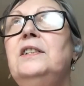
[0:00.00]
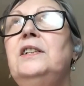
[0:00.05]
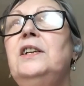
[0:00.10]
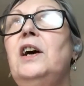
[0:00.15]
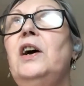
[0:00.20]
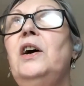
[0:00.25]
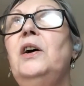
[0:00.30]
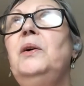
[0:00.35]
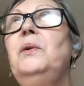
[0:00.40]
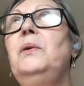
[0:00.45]

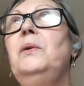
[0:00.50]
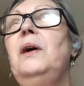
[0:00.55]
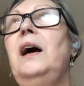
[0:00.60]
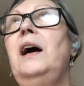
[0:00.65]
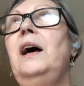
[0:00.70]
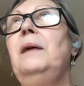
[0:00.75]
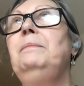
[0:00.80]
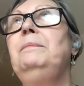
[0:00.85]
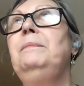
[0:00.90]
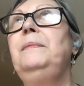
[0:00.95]
So,
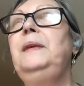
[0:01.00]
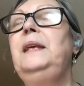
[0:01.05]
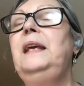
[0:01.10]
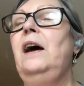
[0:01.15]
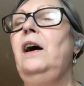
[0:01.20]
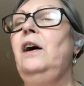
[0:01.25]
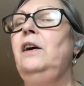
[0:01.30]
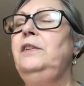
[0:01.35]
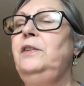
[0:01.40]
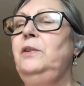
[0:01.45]

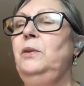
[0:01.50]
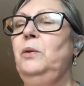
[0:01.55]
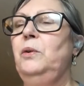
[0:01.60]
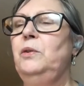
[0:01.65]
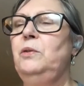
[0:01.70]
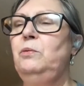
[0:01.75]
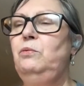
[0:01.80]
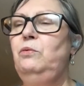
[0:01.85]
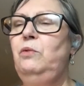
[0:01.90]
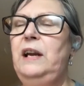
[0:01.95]
yeah, I
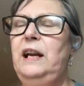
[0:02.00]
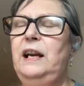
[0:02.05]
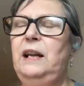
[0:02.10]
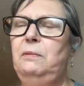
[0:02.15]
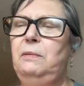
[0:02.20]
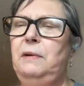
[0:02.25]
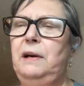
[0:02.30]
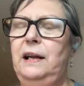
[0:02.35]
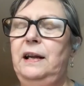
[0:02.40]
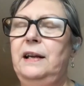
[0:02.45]
thought
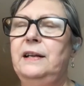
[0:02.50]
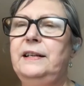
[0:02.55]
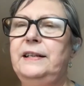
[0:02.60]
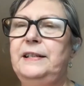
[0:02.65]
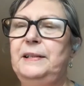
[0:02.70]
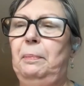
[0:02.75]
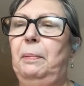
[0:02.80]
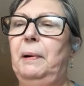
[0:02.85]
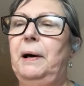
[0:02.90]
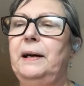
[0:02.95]
really, really
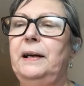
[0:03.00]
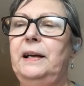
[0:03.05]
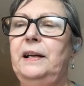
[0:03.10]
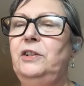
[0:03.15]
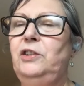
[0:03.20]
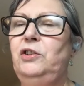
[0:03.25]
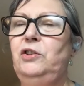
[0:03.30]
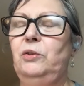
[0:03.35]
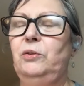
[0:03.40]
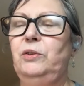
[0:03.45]

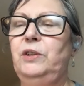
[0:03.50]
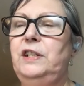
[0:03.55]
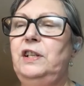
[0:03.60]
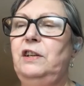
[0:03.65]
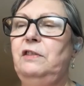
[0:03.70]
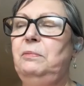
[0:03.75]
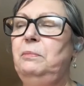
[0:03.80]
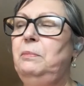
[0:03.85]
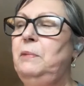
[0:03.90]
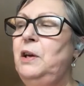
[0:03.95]
inspired choice
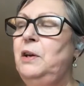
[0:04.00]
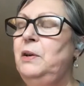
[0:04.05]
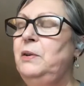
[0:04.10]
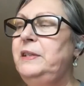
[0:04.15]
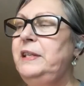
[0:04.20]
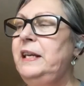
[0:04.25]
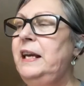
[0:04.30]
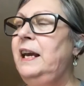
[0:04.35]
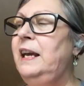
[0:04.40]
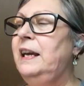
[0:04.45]
of
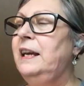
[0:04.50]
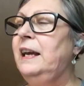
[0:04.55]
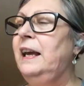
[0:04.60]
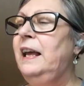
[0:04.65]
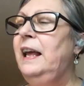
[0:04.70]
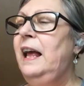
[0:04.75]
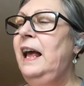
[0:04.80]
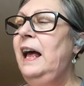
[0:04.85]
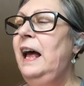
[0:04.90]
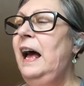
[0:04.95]
music,
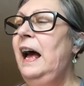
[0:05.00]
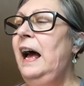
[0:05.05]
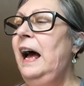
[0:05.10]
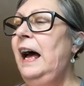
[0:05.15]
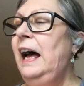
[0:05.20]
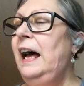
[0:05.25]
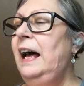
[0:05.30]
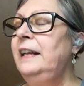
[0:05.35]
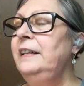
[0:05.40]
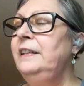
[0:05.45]

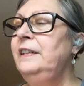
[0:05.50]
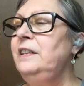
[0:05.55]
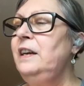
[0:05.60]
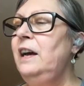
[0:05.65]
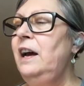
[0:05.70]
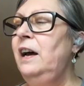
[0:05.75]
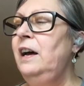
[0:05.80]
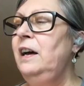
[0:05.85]
and